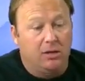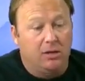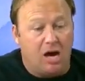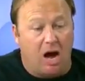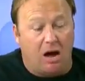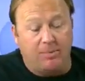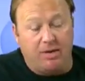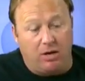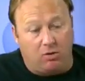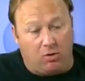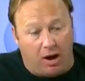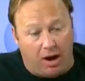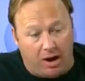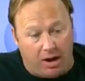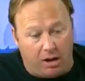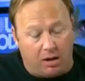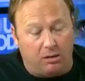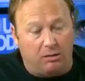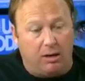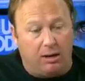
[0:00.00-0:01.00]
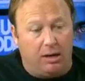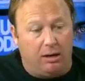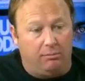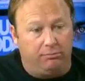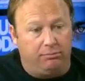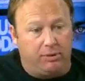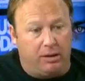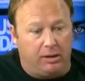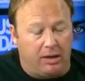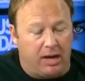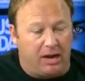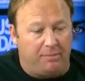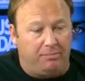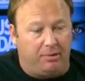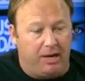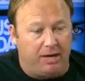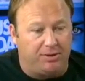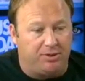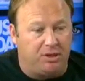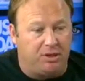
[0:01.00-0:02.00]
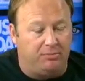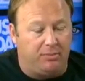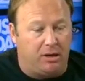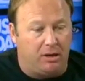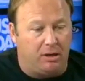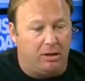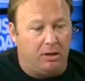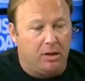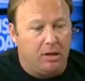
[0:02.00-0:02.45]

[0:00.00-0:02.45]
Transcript: Tommy Cryer, God bless him,